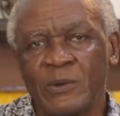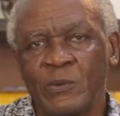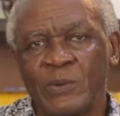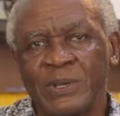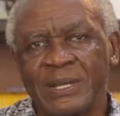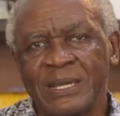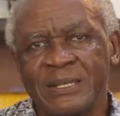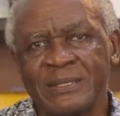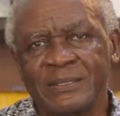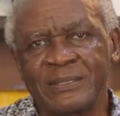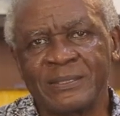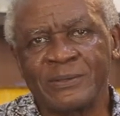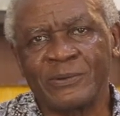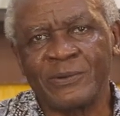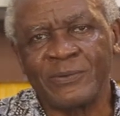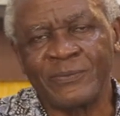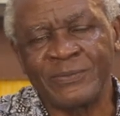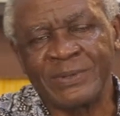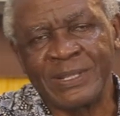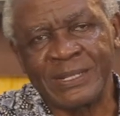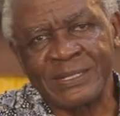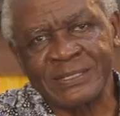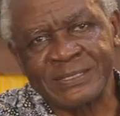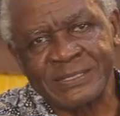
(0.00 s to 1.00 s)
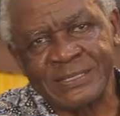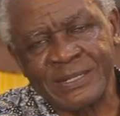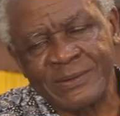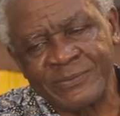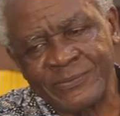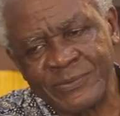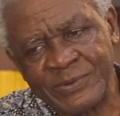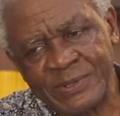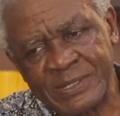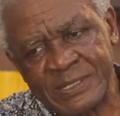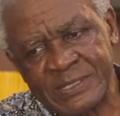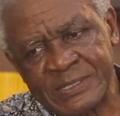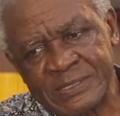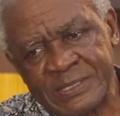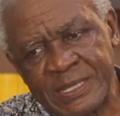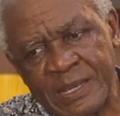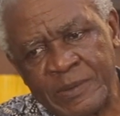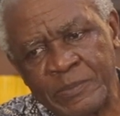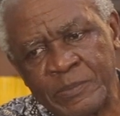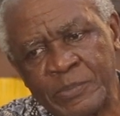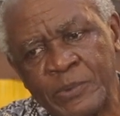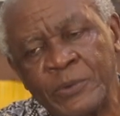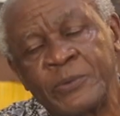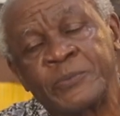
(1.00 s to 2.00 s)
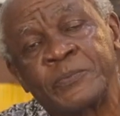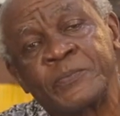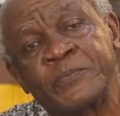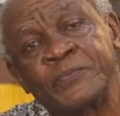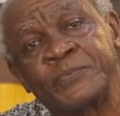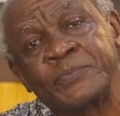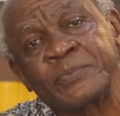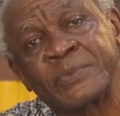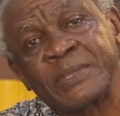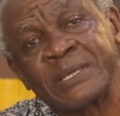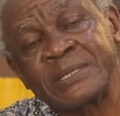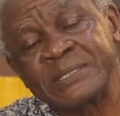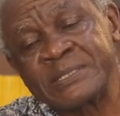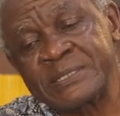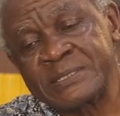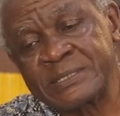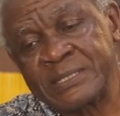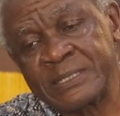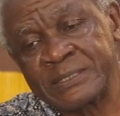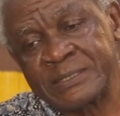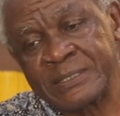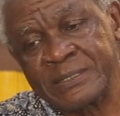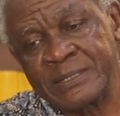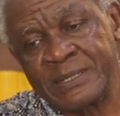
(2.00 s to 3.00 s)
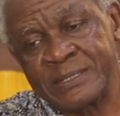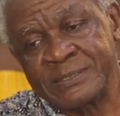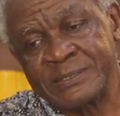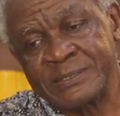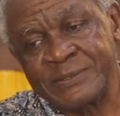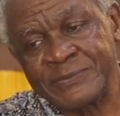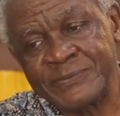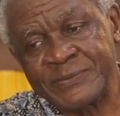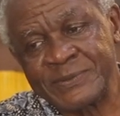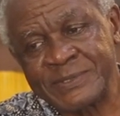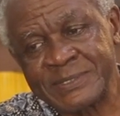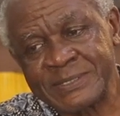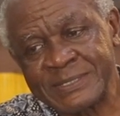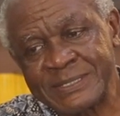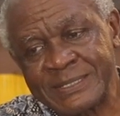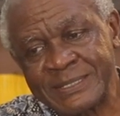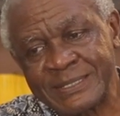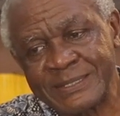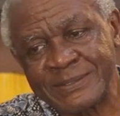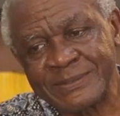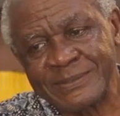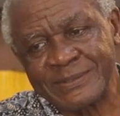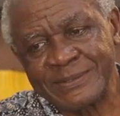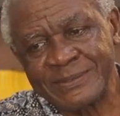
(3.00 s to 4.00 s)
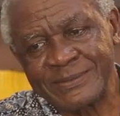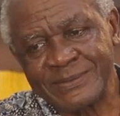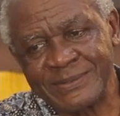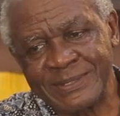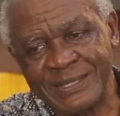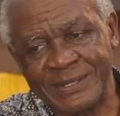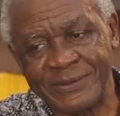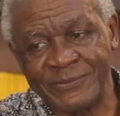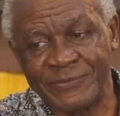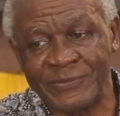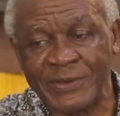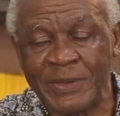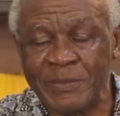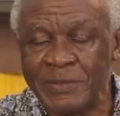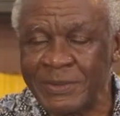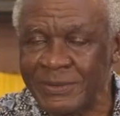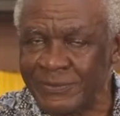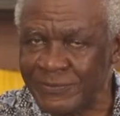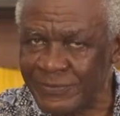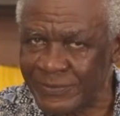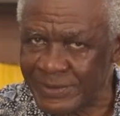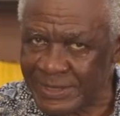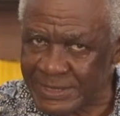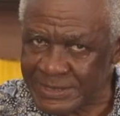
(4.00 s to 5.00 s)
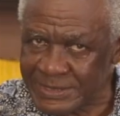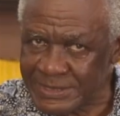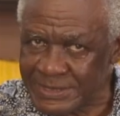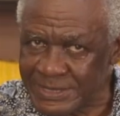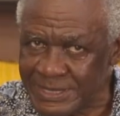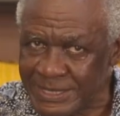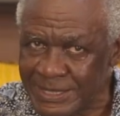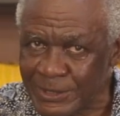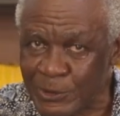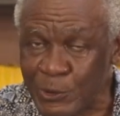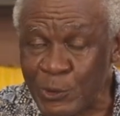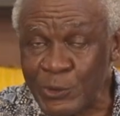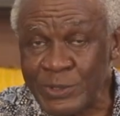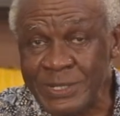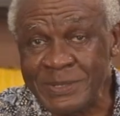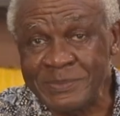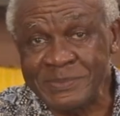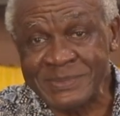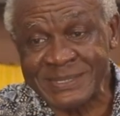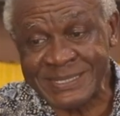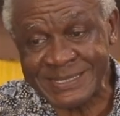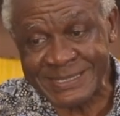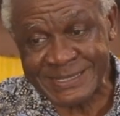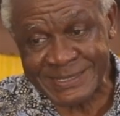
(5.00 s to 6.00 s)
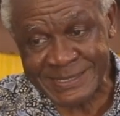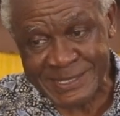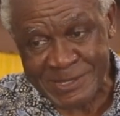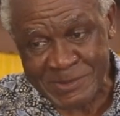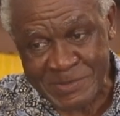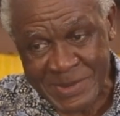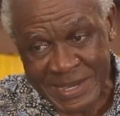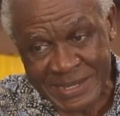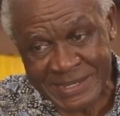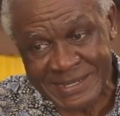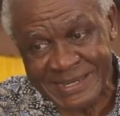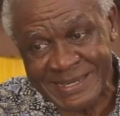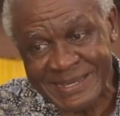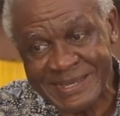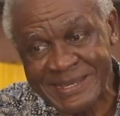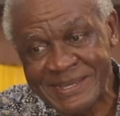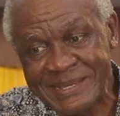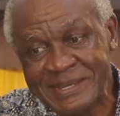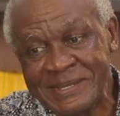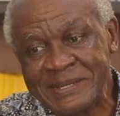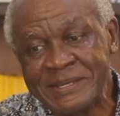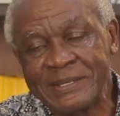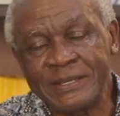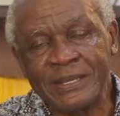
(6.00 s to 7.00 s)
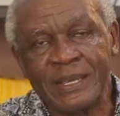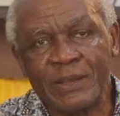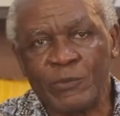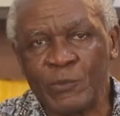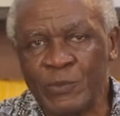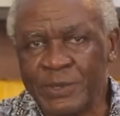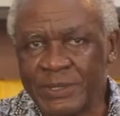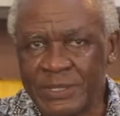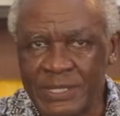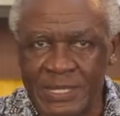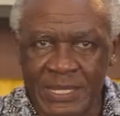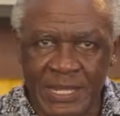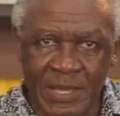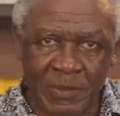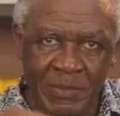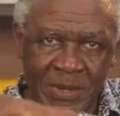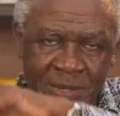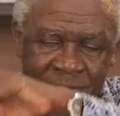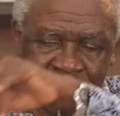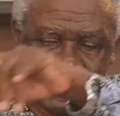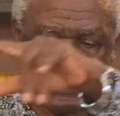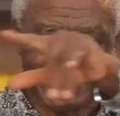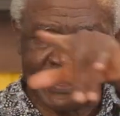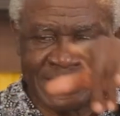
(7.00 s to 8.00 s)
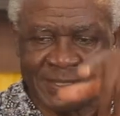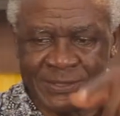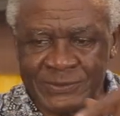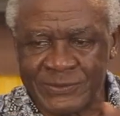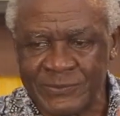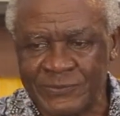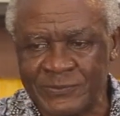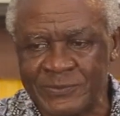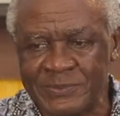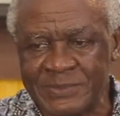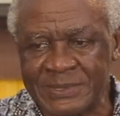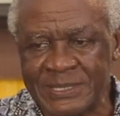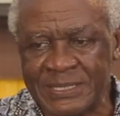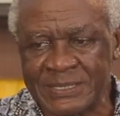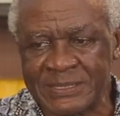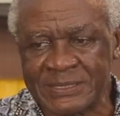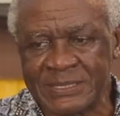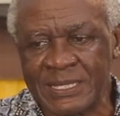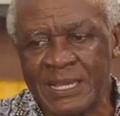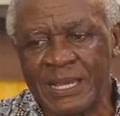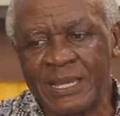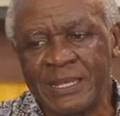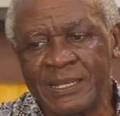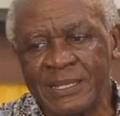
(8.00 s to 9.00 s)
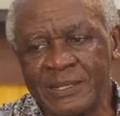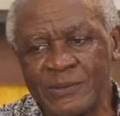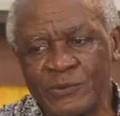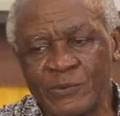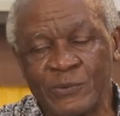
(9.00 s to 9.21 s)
We can think of Dar es Salaam, for example. It started as a fishing and farming village called Mzizima, with nearby villages of Msasani,